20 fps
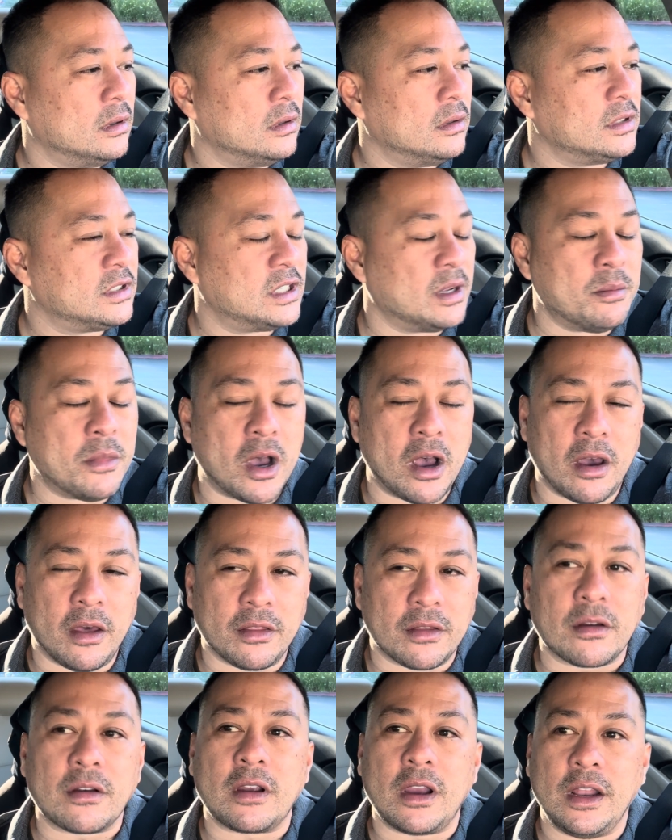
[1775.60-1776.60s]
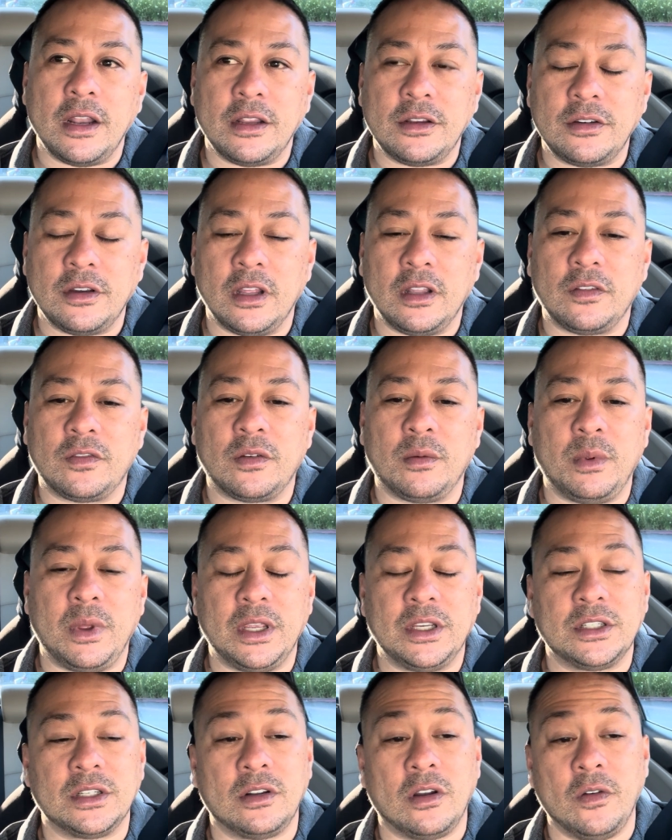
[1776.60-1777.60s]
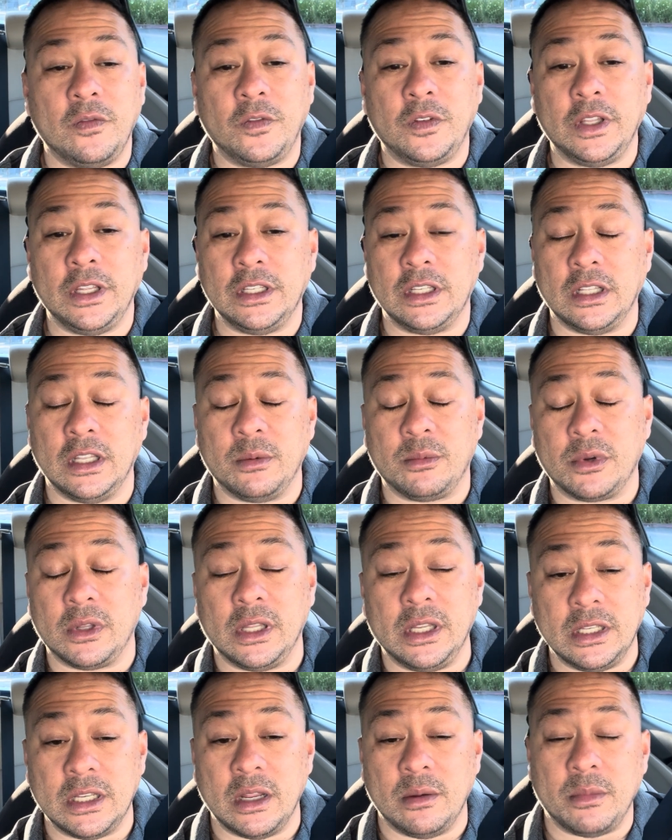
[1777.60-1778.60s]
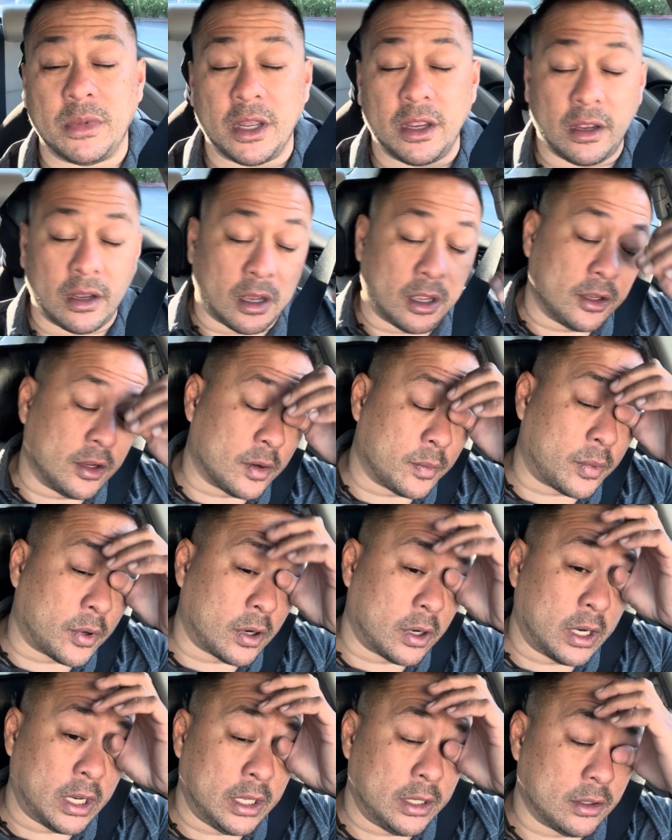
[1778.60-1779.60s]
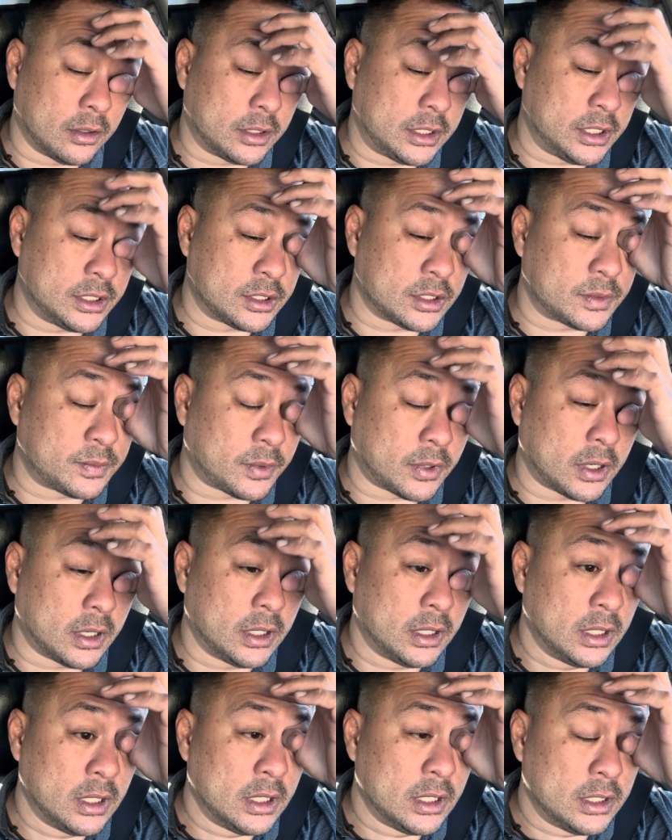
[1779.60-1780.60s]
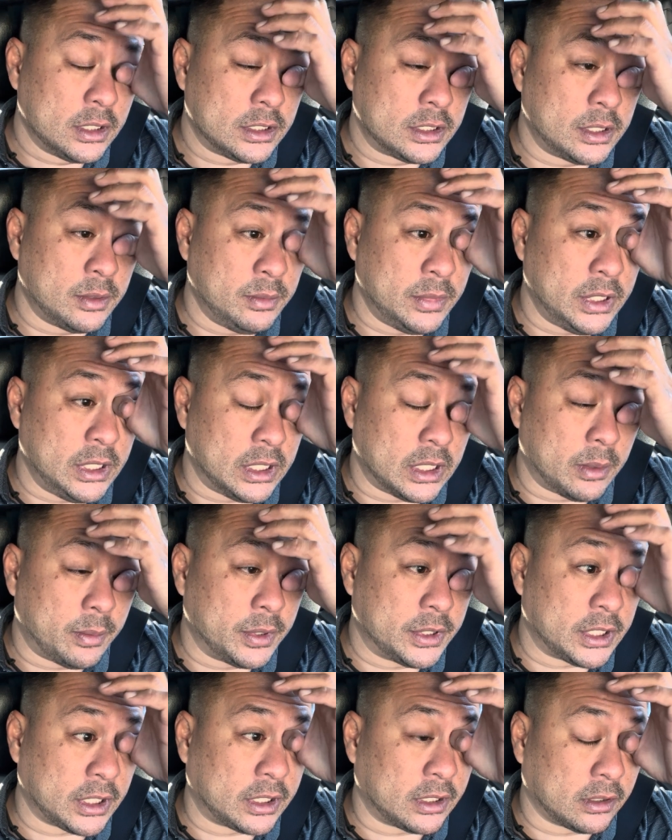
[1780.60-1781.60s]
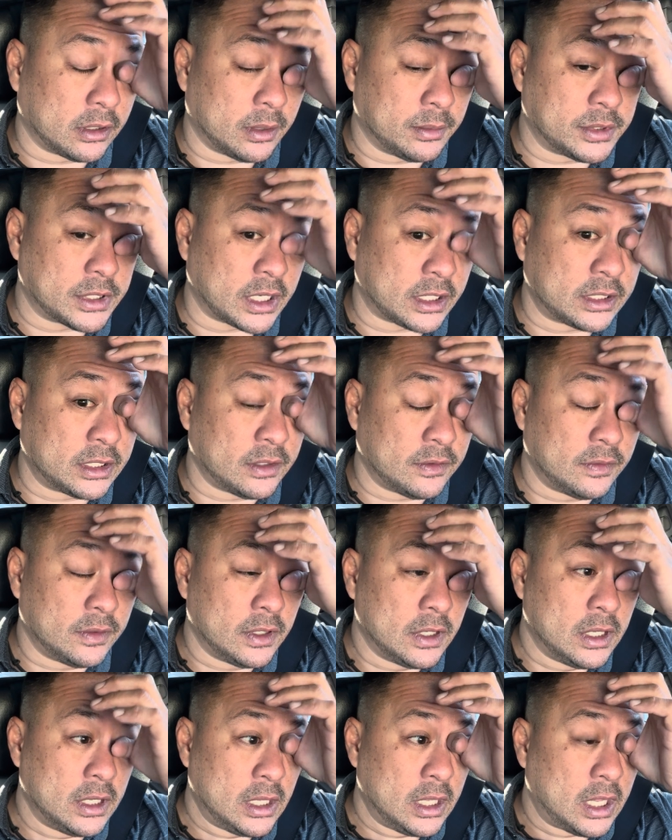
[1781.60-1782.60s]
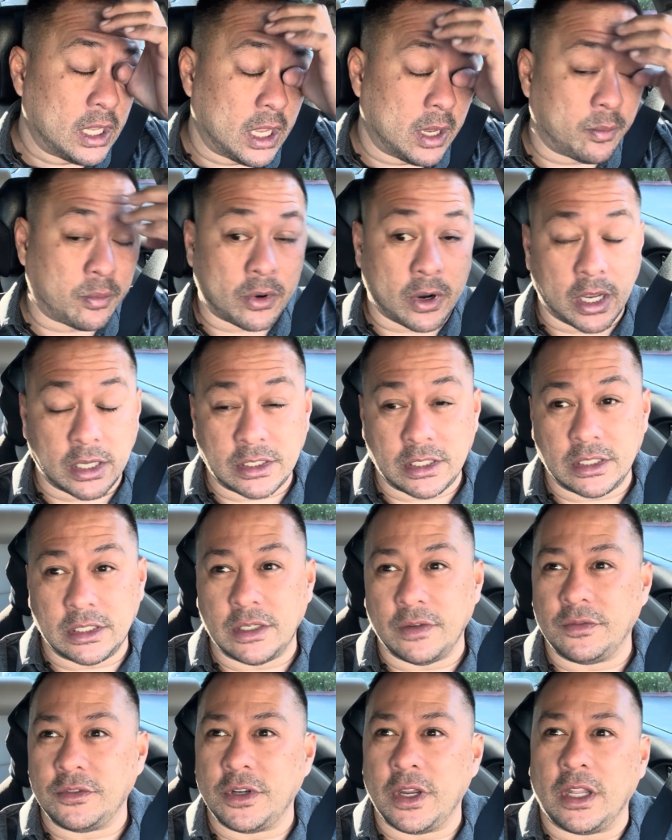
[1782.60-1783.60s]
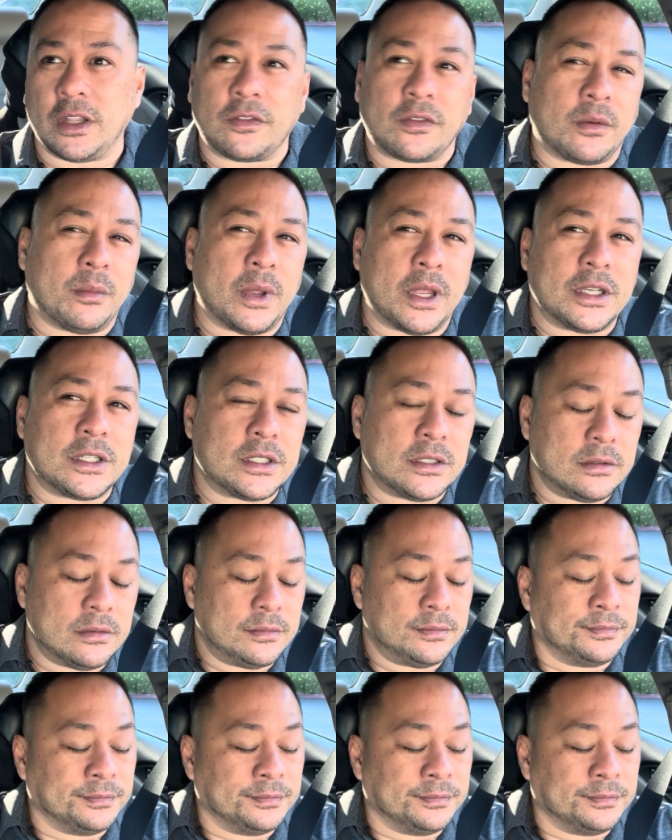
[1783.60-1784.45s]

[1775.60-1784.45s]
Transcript: some other kind of transformation, hopefully deliberately done on your part and your teacher's part to meet a particular objective, a process of transformation.